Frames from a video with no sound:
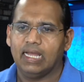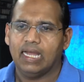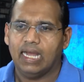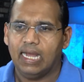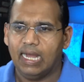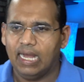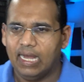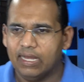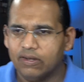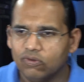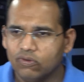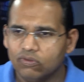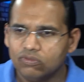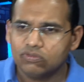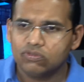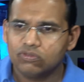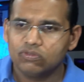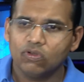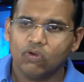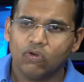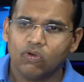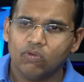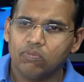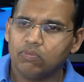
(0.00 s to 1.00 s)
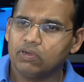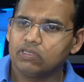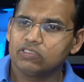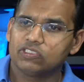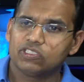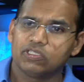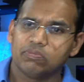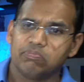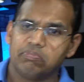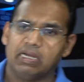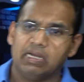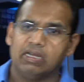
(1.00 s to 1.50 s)
I don't know much
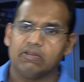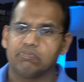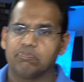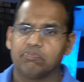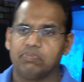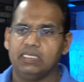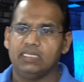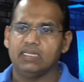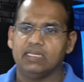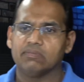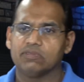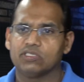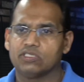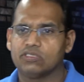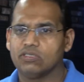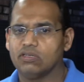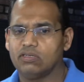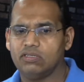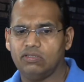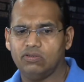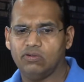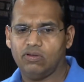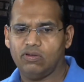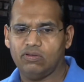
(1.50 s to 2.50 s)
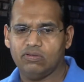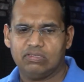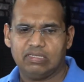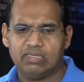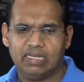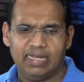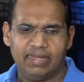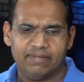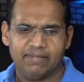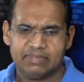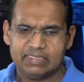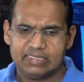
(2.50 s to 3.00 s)
about PM Study Hall. Okay, I
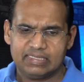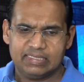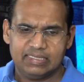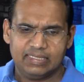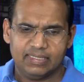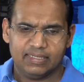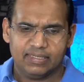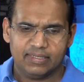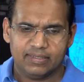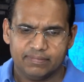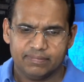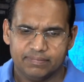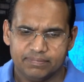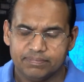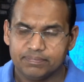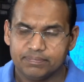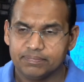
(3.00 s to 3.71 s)
haven't seen it.